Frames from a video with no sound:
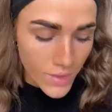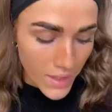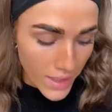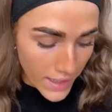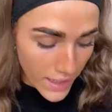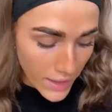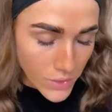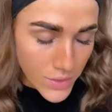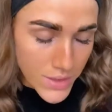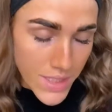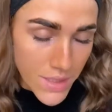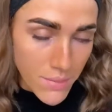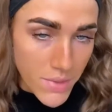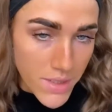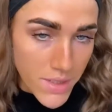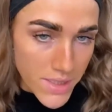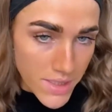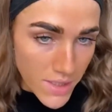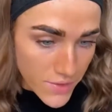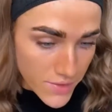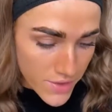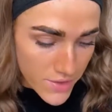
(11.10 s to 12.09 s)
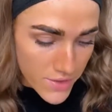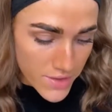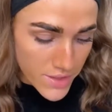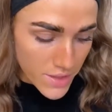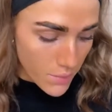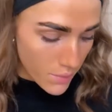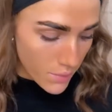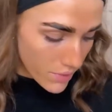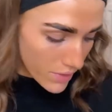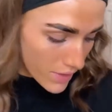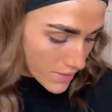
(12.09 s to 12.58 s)
cannot take myself seriously
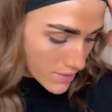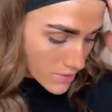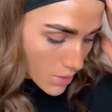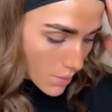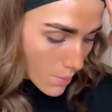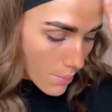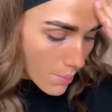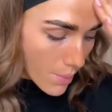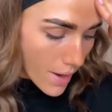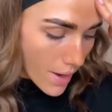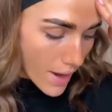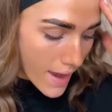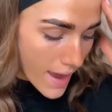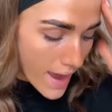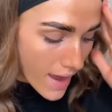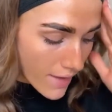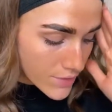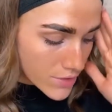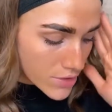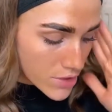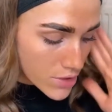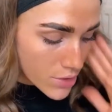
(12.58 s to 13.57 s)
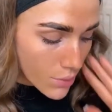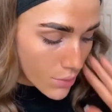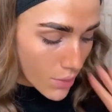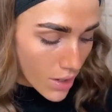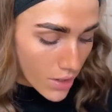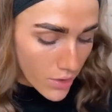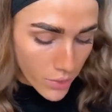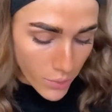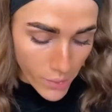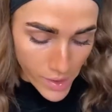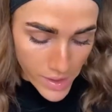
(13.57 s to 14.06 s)
with this on, but I have to do it,
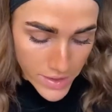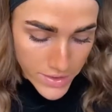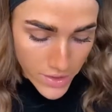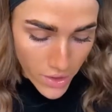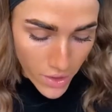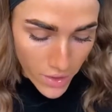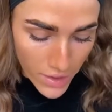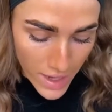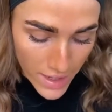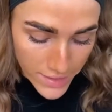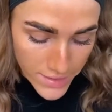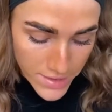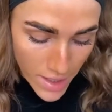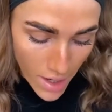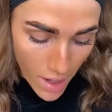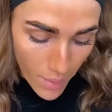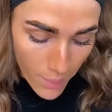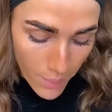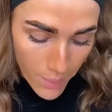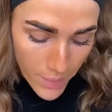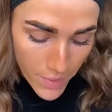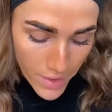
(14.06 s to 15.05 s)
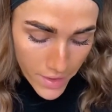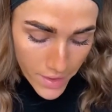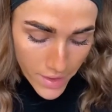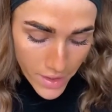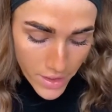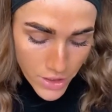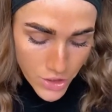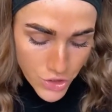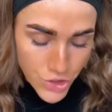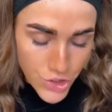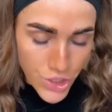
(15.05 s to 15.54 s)
otherwise I'll end up
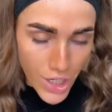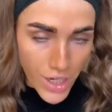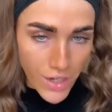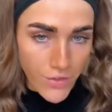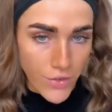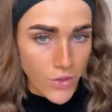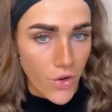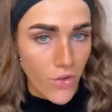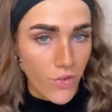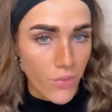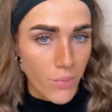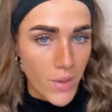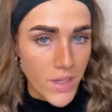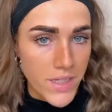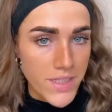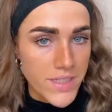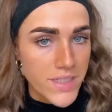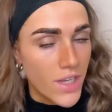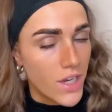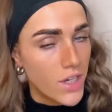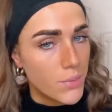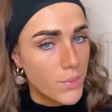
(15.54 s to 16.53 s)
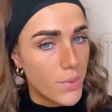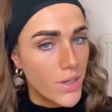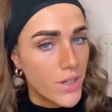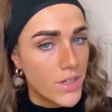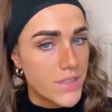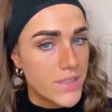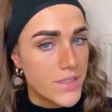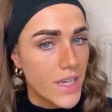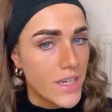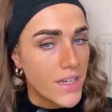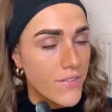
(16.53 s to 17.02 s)
shaving off my
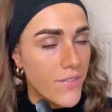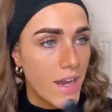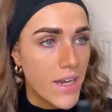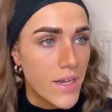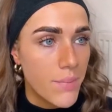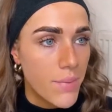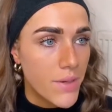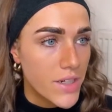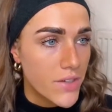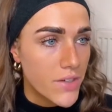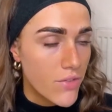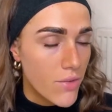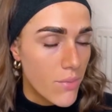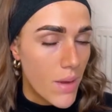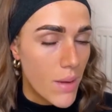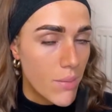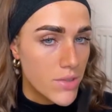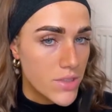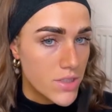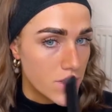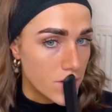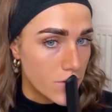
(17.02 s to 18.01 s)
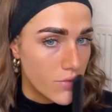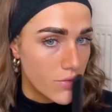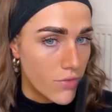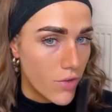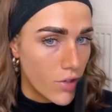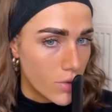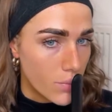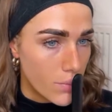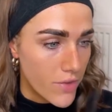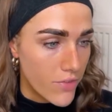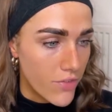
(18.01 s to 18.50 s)
sideburns. And if anybody remembers and has
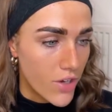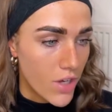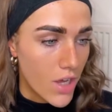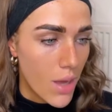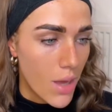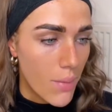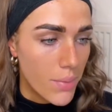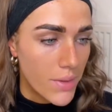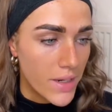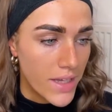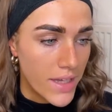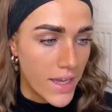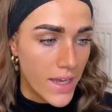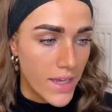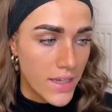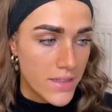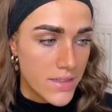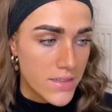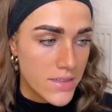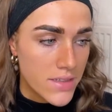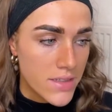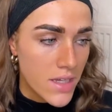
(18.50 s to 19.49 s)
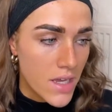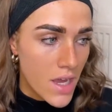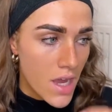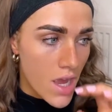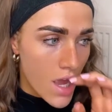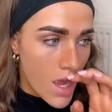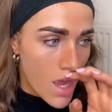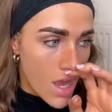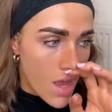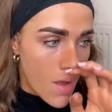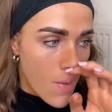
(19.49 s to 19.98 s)
followed me for a couple of years,
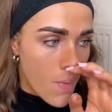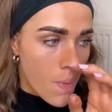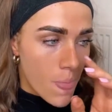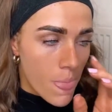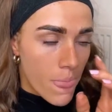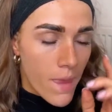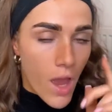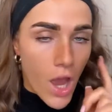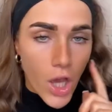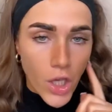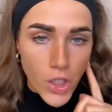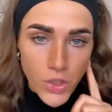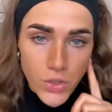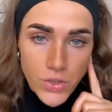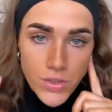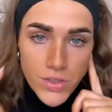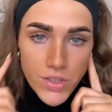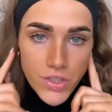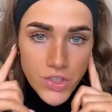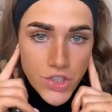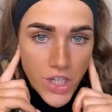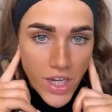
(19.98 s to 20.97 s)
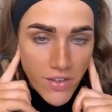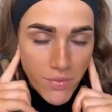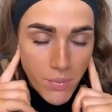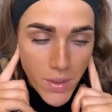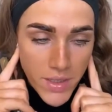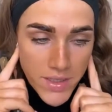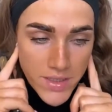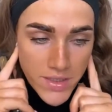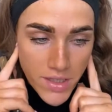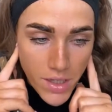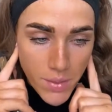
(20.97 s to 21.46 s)
I used to shave my
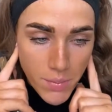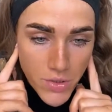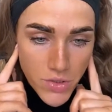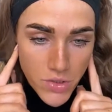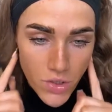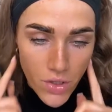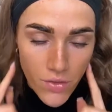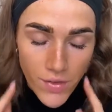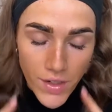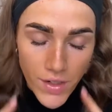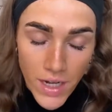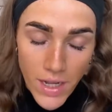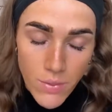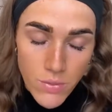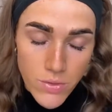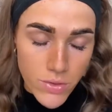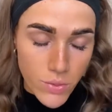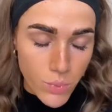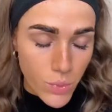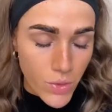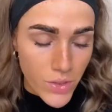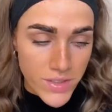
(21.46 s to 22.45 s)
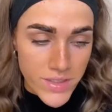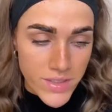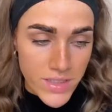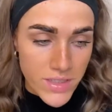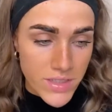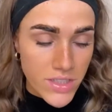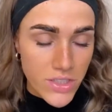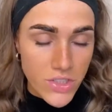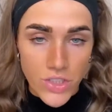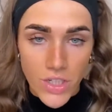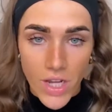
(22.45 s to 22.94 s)
sideburns off and it was the worst
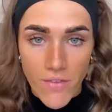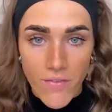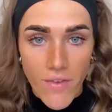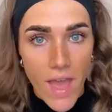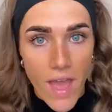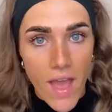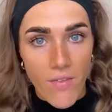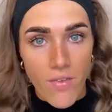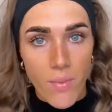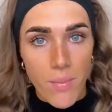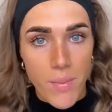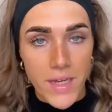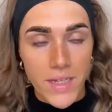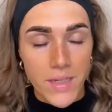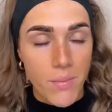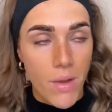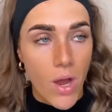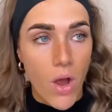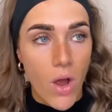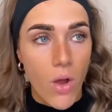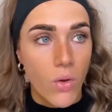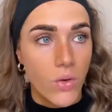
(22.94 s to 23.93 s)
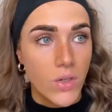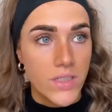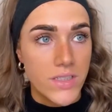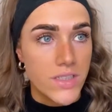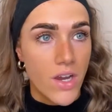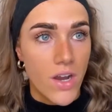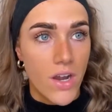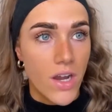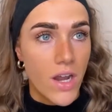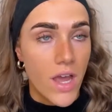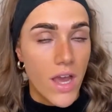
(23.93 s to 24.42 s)
decision I've ever made in my whole
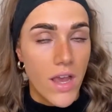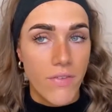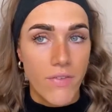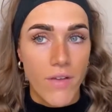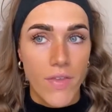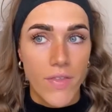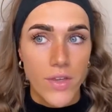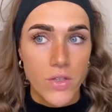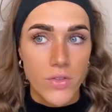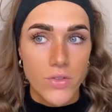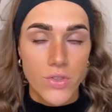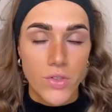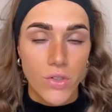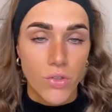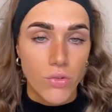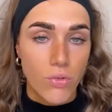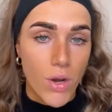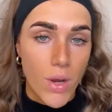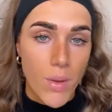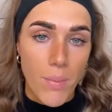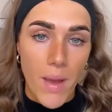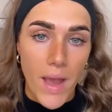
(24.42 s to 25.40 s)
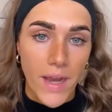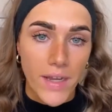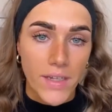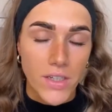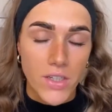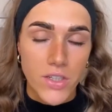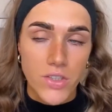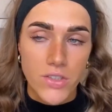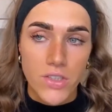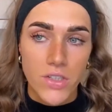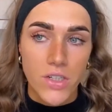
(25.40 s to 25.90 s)
entire life, and they used to grow back and I
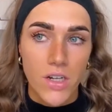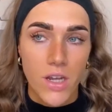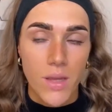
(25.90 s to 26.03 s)
used to look like